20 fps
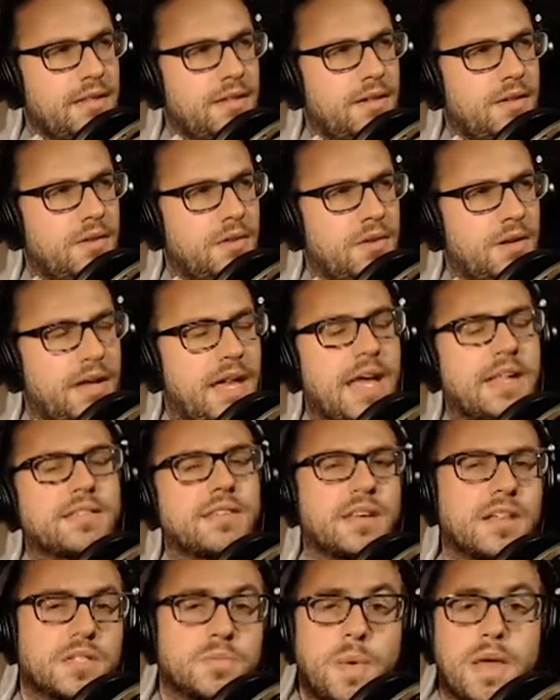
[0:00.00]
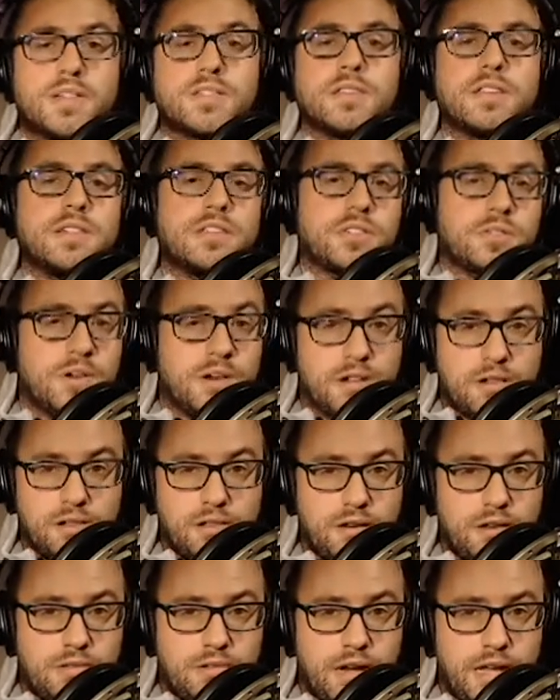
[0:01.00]
or canceling a special into critical
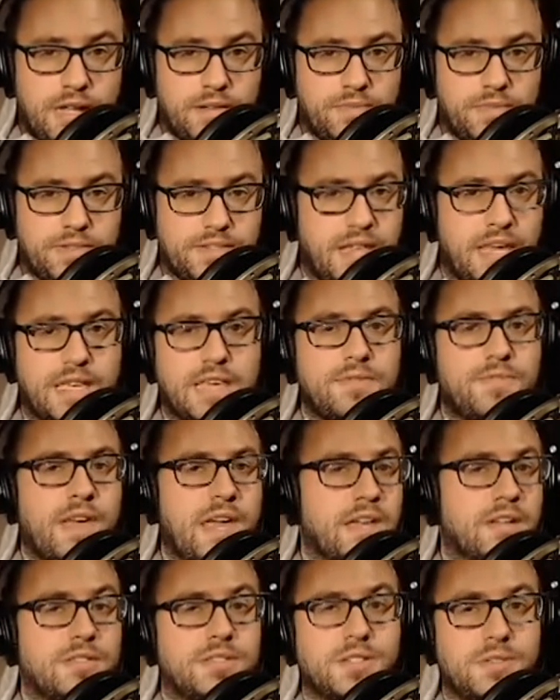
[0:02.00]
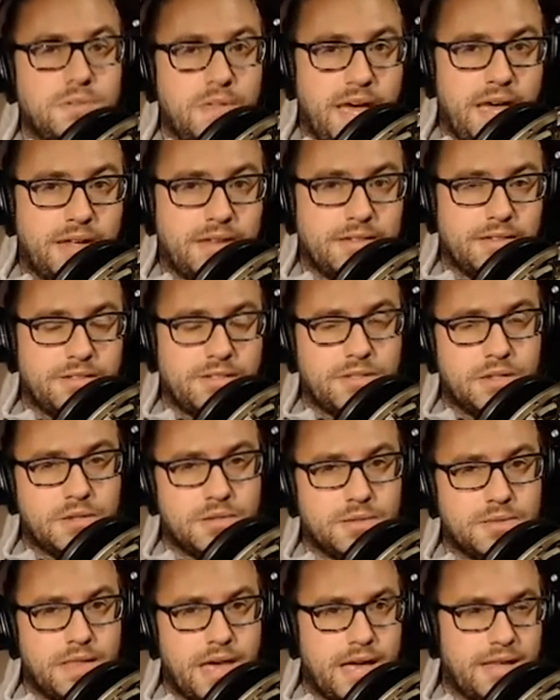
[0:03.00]
art, right? Zangief can't do that.
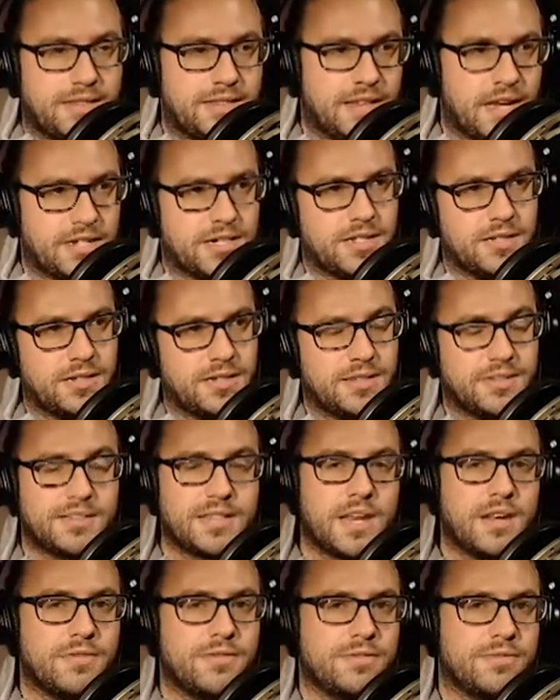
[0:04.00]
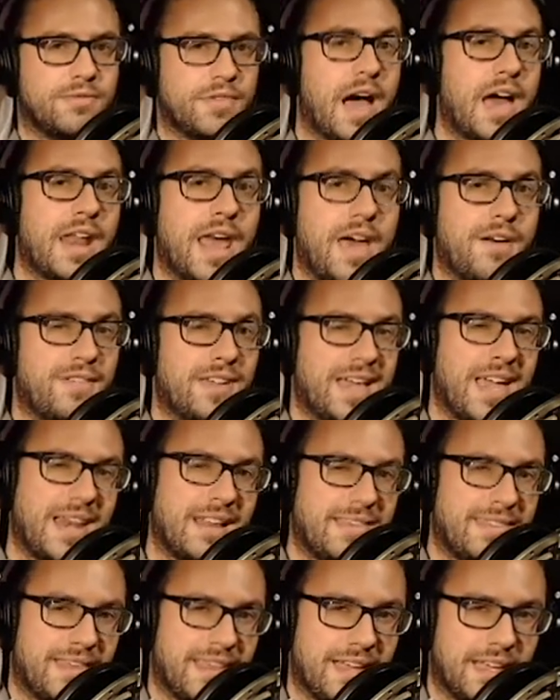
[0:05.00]
So that section, instead of not having
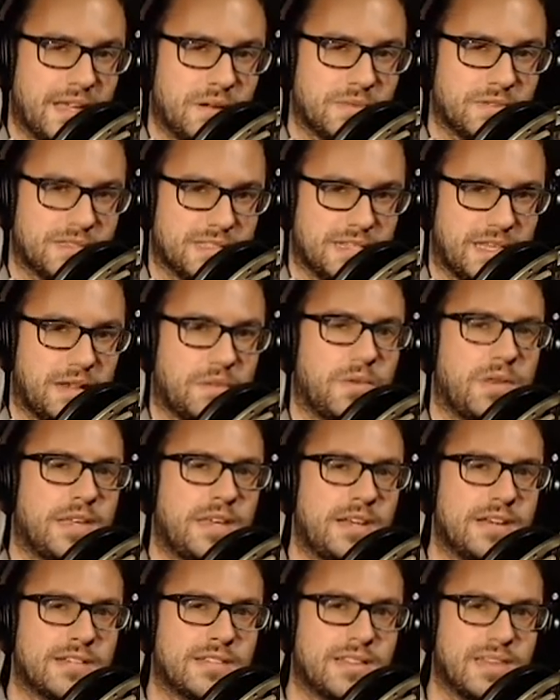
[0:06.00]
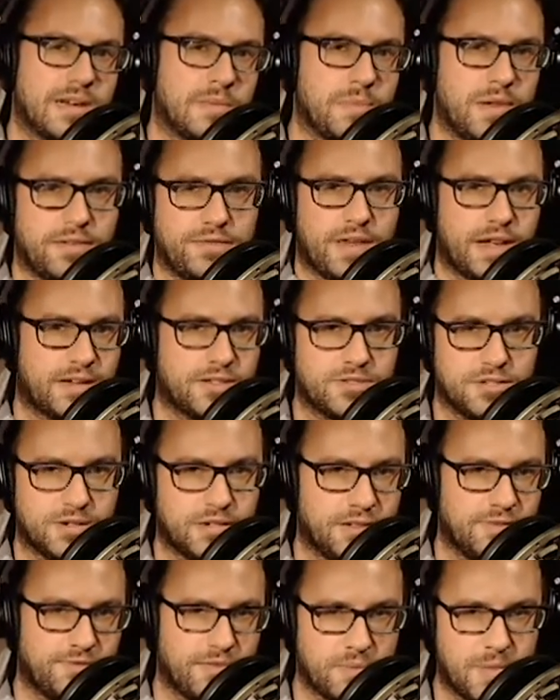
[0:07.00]
anything, it was like, well, here's a little bit of extra
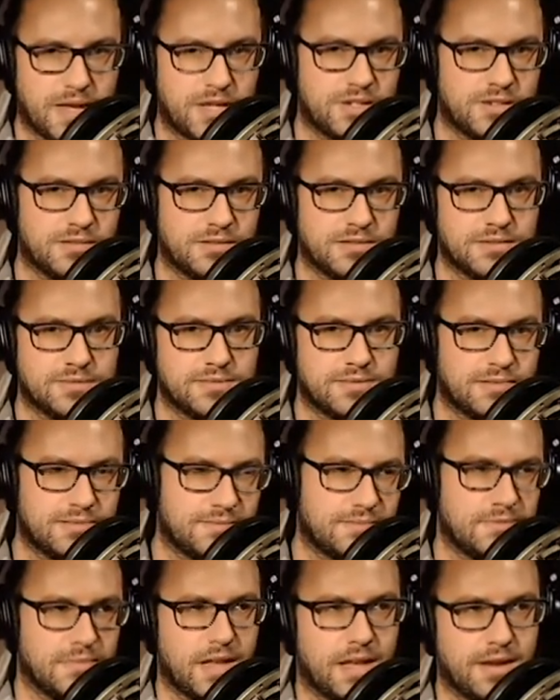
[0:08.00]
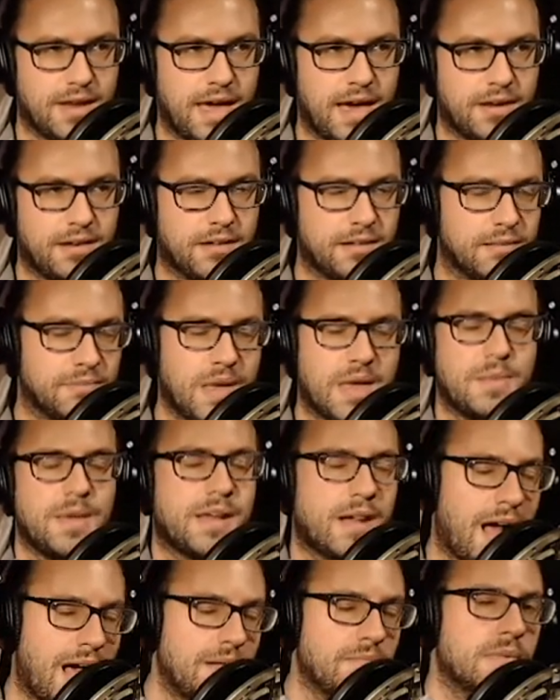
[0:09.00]
information on how to maybe
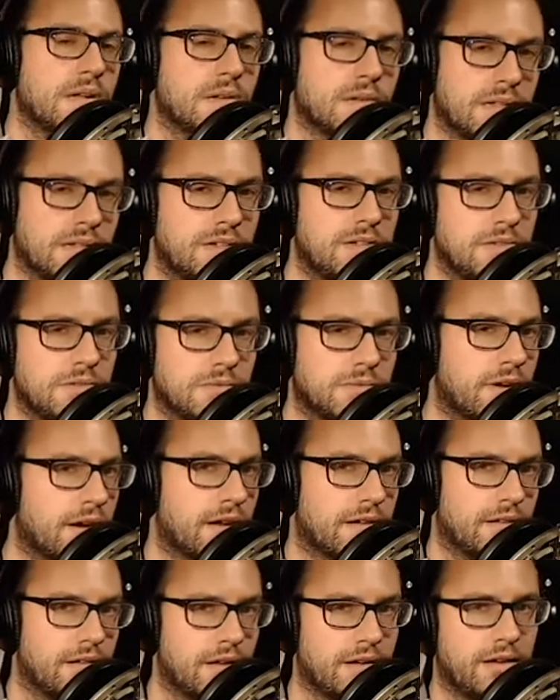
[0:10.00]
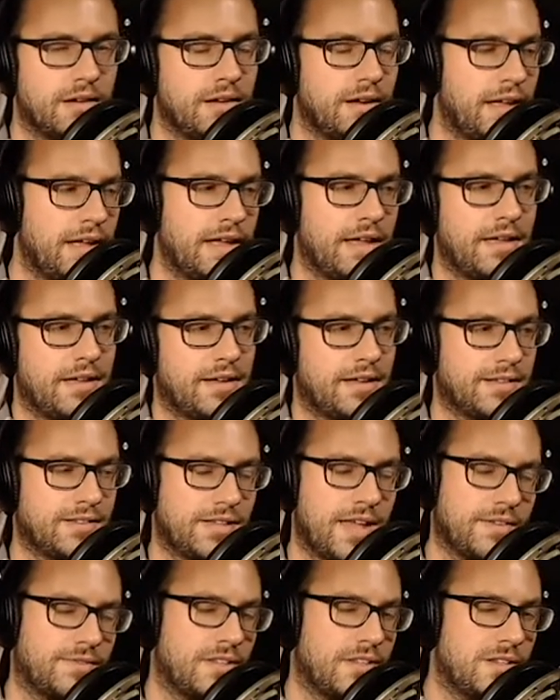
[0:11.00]
combo into critical art, because
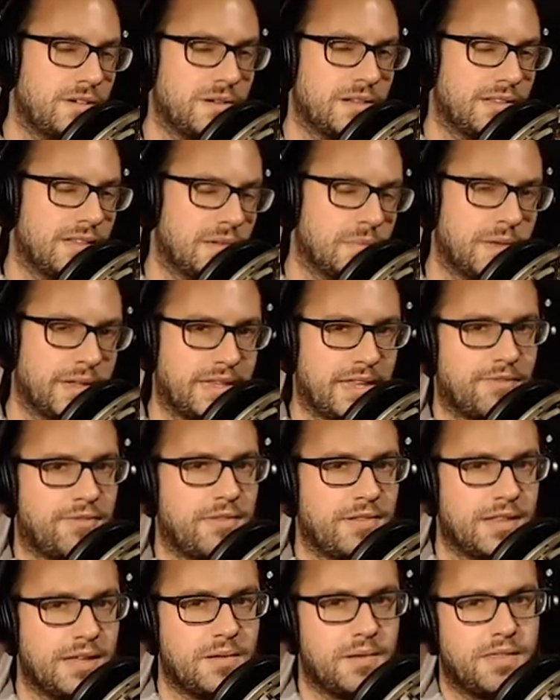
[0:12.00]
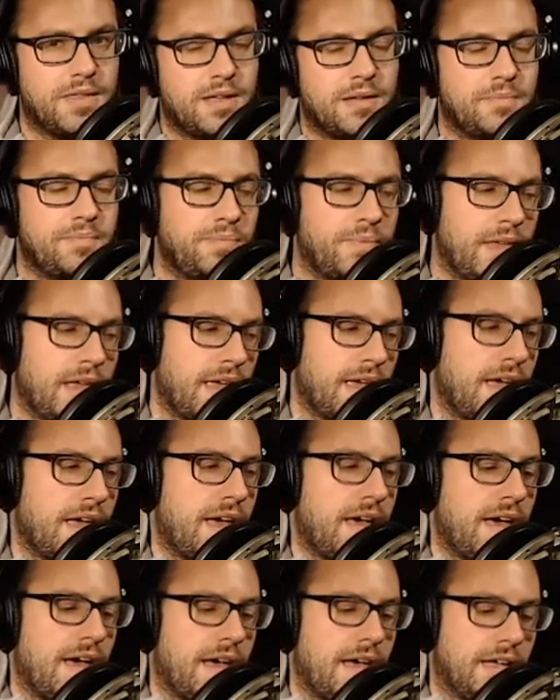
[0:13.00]
you have to do it a little bit differently with him.
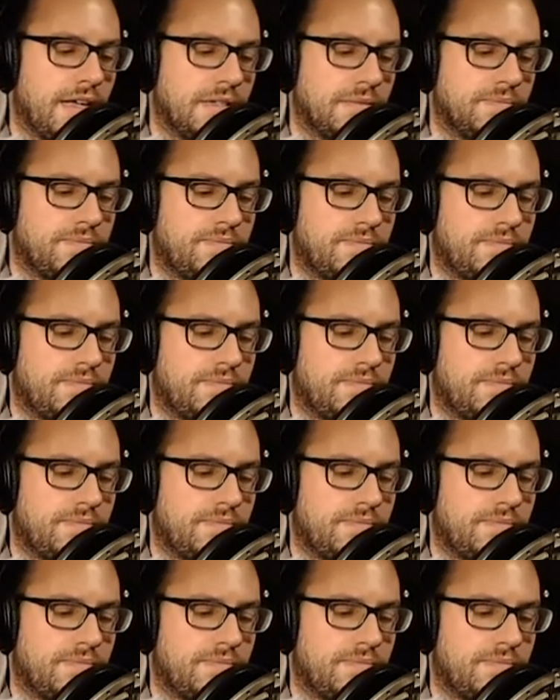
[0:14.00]
And